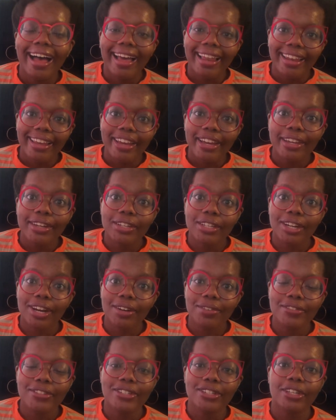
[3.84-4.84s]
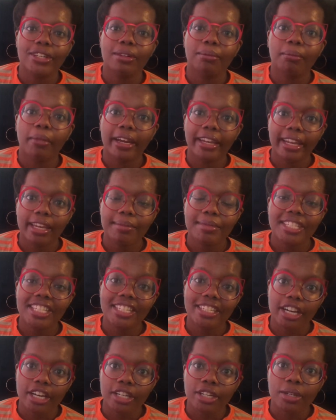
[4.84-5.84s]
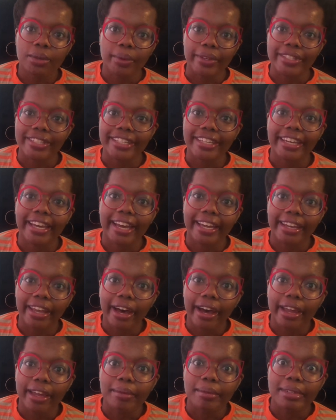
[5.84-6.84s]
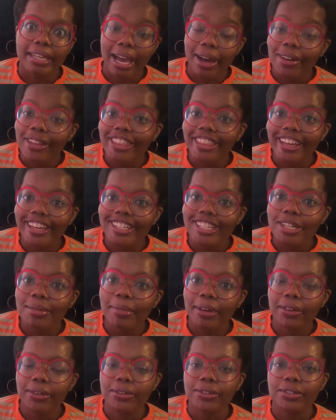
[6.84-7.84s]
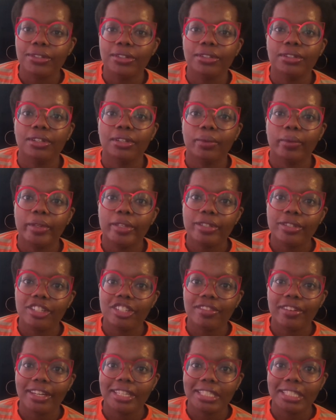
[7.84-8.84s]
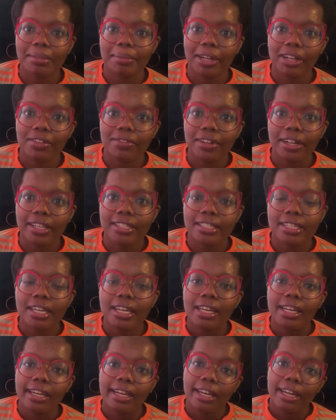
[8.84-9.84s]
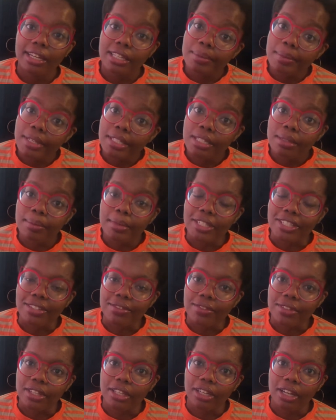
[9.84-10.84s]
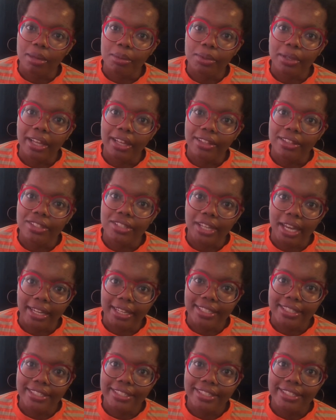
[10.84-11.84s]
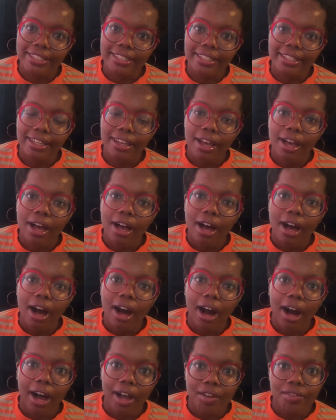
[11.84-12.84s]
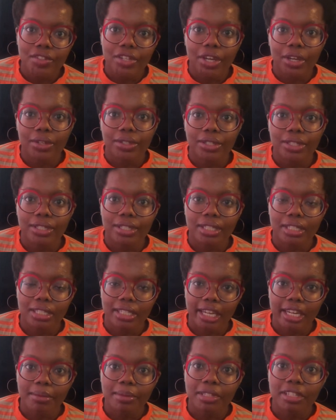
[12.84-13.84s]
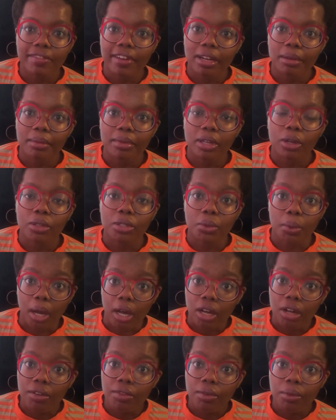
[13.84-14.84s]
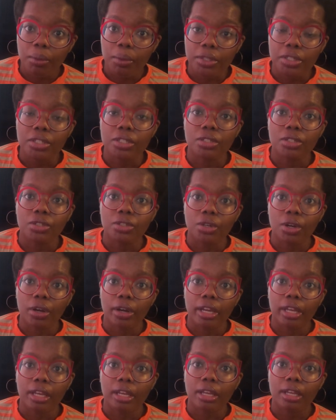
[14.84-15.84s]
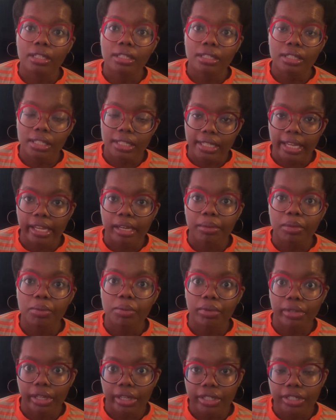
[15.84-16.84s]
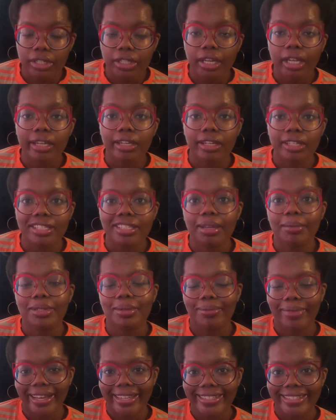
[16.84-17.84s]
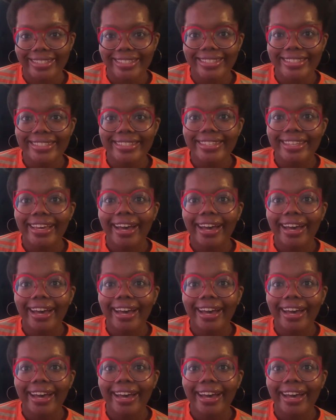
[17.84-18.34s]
Hello, good afternoon. My name is Adanna Ewuzie and I am now a third year medical student at Queen's University Belfast. Here is my submission for the Global Health Challenge. I have chosen Sustainable Development Goal 12, which is ensuring sustainable production and consumption patterns.